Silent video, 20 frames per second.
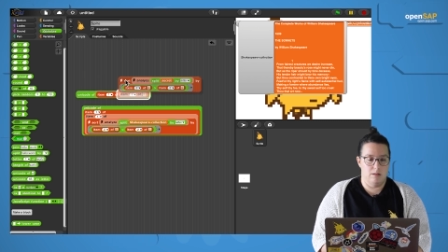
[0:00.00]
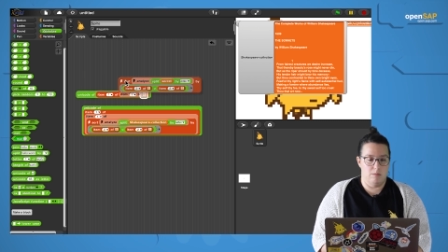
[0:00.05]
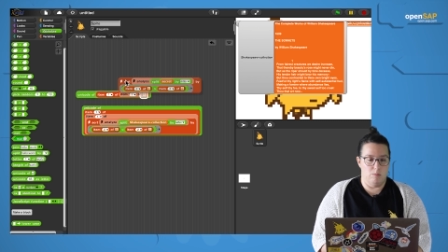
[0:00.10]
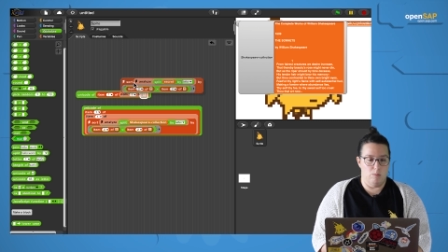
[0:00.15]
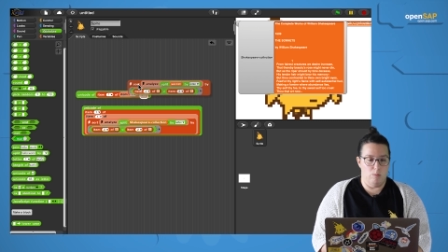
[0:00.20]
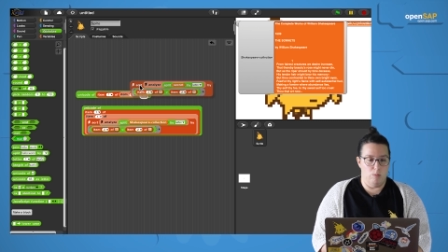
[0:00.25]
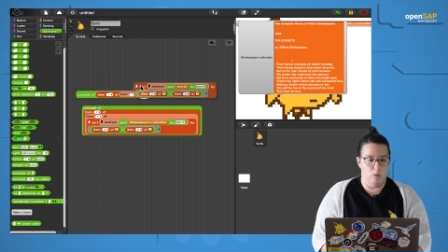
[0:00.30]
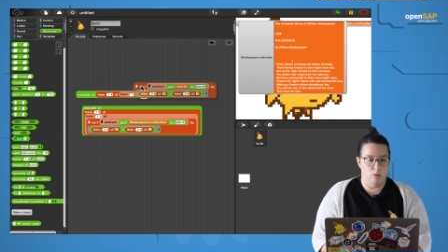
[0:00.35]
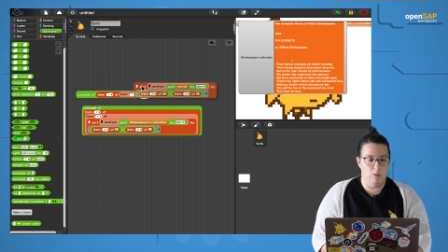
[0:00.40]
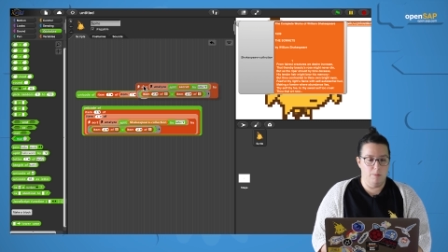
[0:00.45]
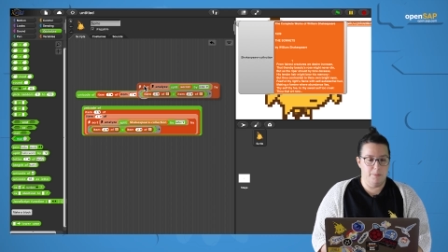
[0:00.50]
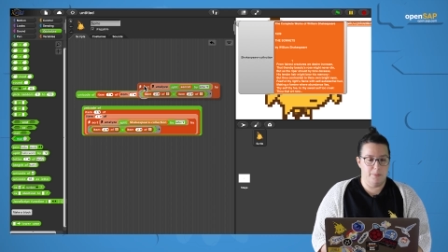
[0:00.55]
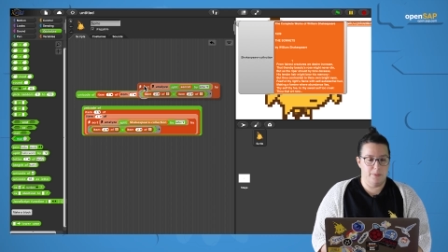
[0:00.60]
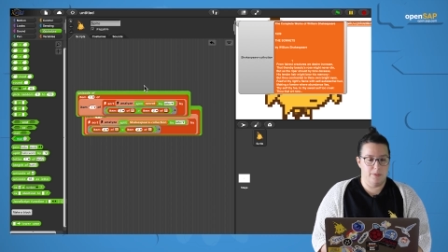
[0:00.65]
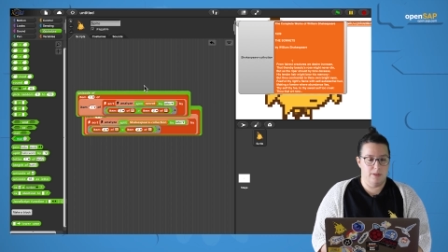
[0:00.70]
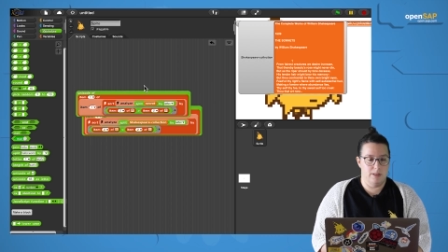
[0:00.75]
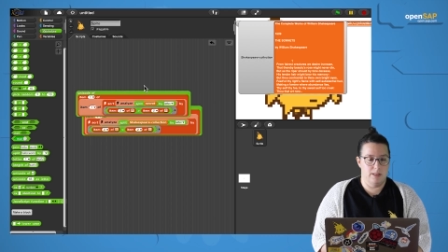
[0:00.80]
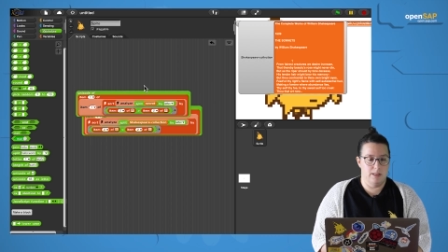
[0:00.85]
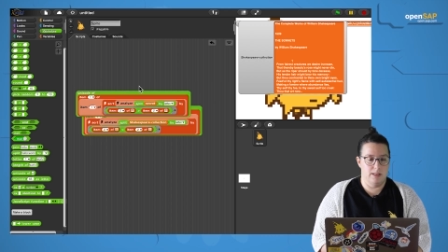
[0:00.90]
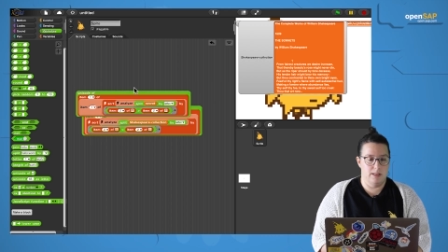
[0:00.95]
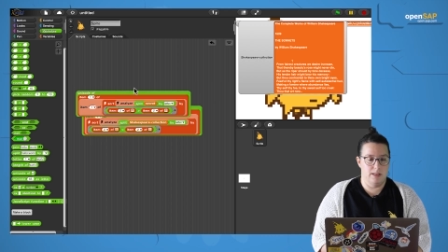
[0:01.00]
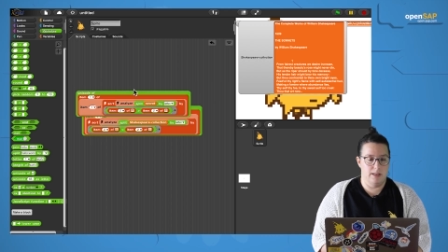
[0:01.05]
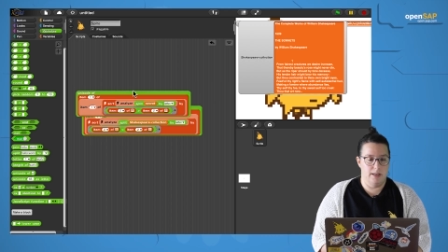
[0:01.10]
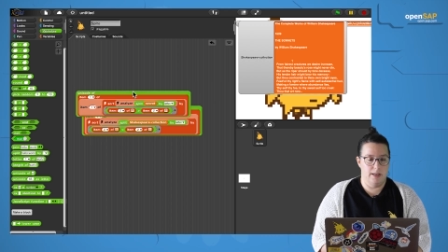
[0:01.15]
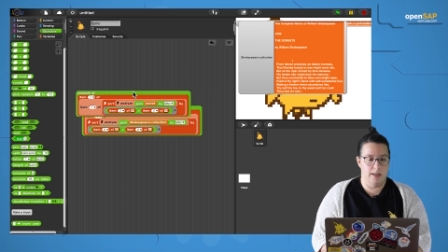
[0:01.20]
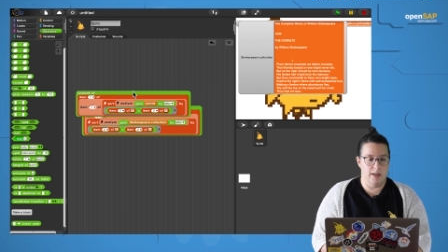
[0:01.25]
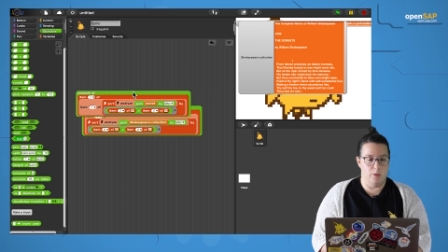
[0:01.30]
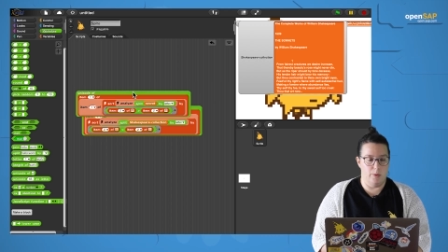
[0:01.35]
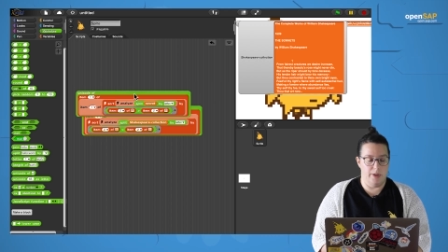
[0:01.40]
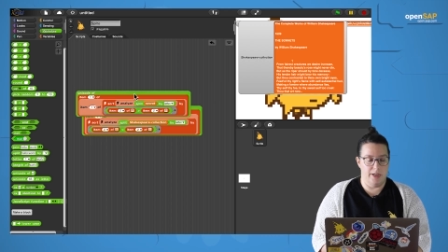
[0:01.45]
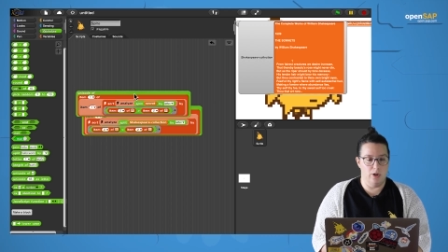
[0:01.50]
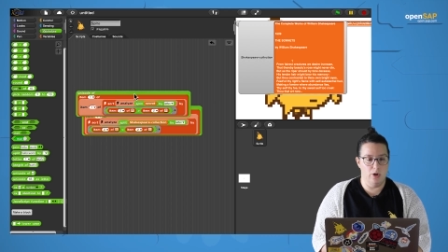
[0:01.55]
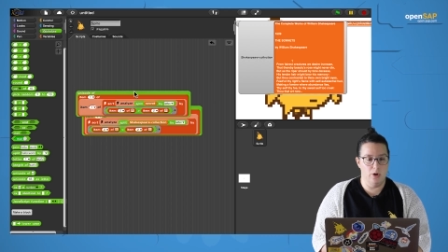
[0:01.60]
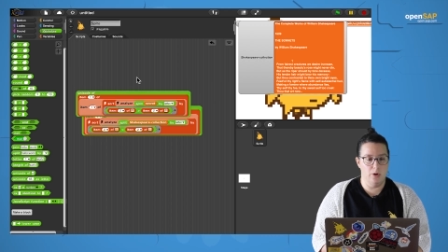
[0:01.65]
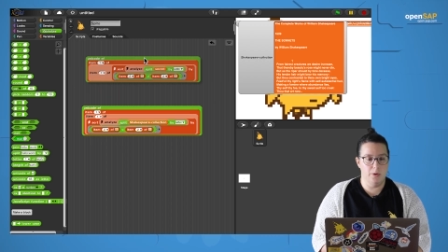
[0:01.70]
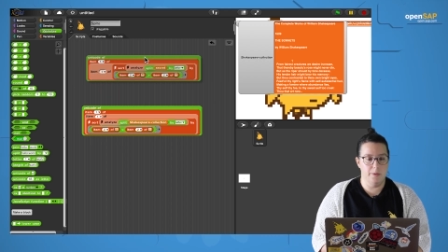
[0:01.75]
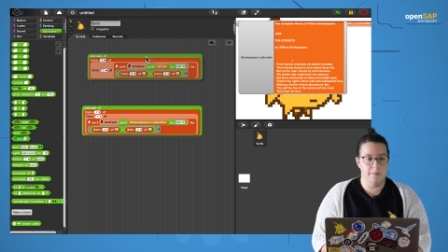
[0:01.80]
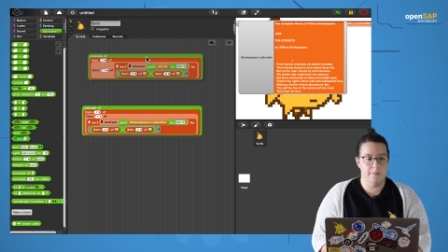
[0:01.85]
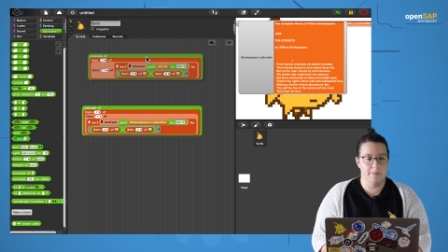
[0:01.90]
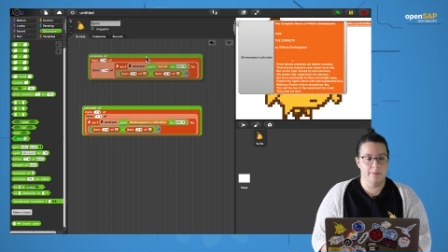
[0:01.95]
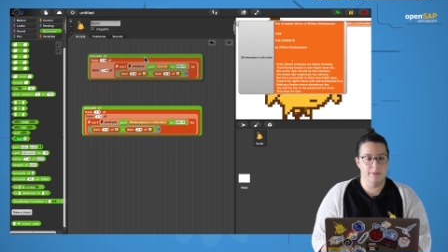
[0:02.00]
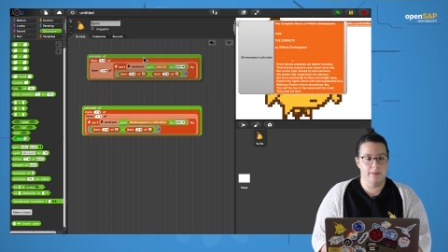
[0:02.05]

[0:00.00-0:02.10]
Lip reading: Whoop, here we go.